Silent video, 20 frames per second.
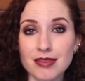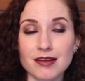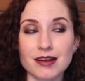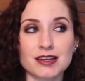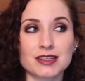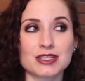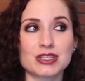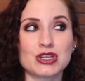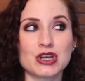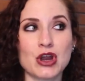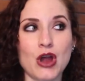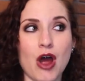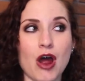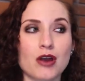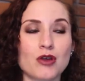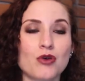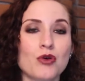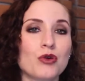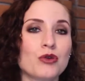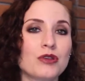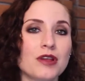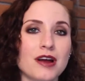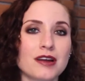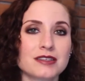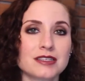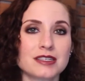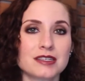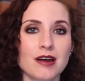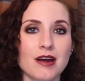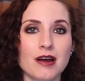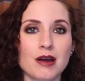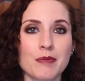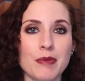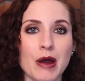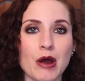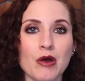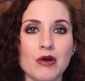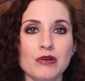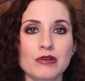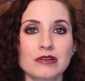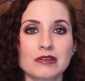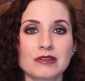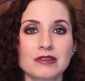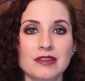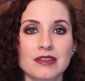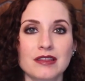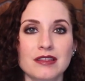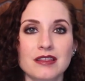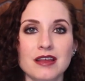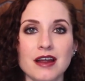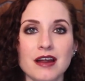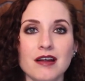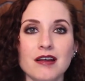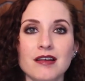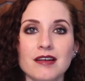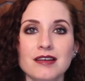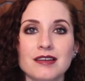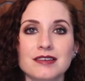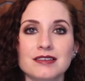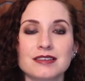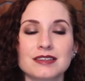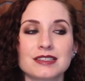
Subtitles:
There's not a whole lot to talk about there.